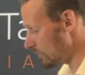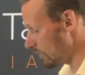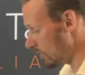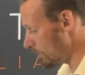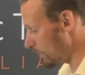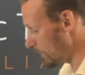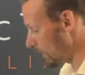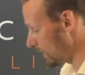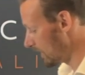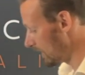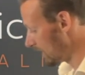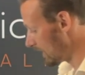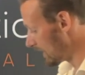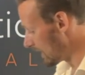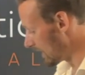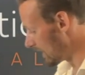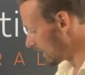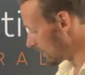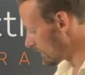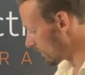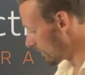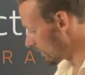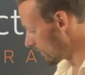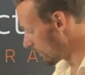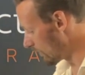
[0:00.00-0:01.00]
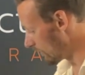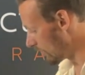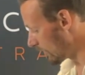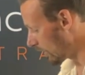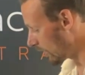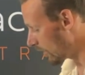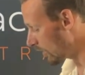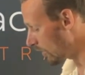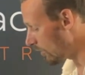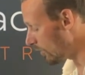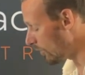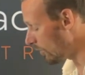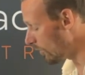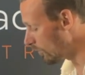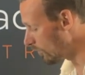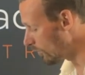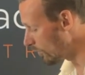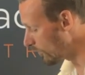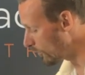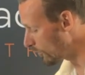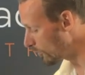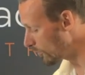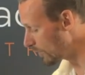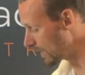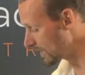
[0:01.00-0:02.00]
drop, and the
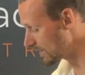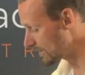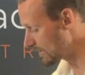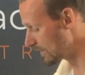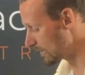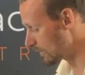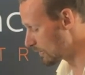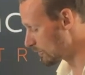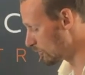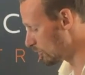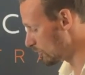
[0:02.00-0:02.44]
whole thoracic